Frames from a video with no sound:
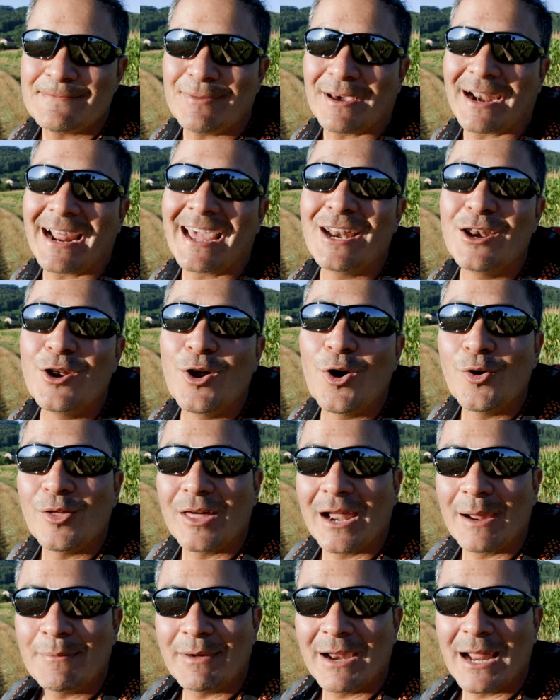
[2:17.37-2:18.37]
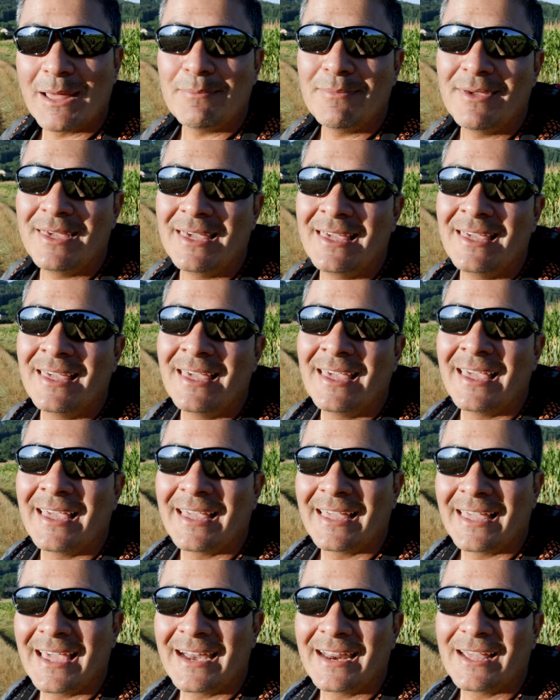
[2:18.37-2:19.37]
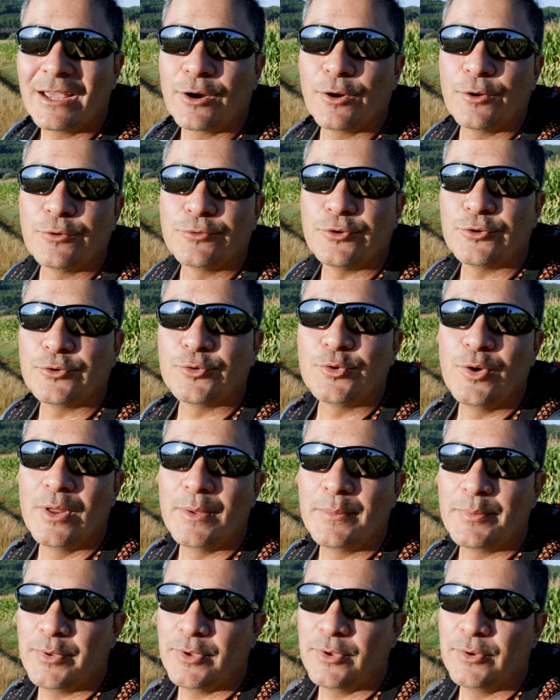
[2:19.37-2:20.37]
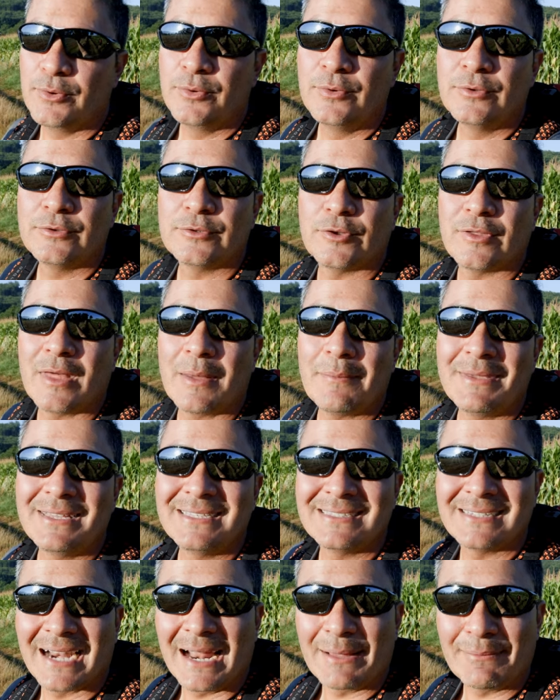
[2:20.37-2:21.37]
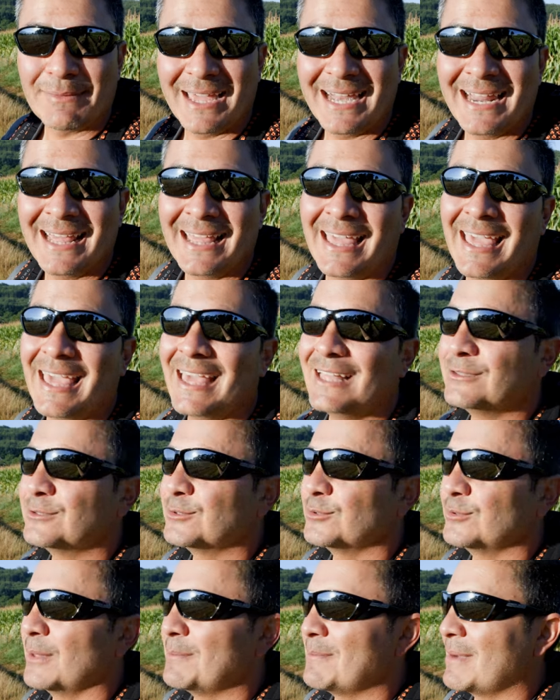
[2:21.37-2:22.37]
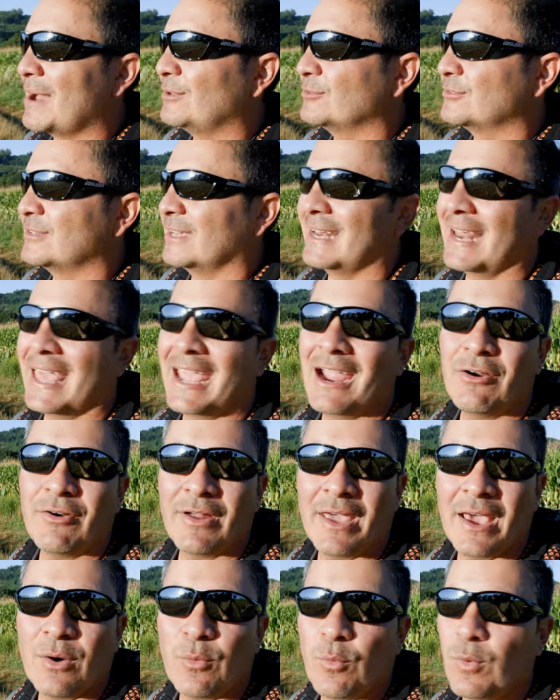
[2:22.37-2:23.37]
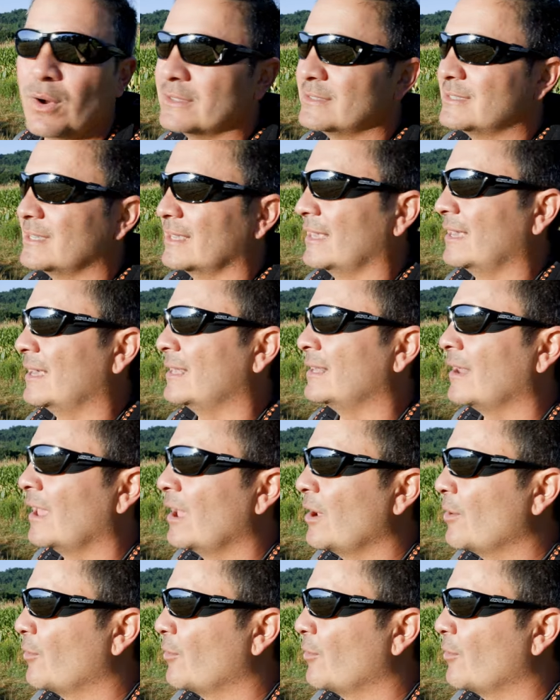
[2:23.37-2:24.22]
but I know that I'm gonna be getting closer to Le Puy, so that means that I'm getting into the mountain area once again.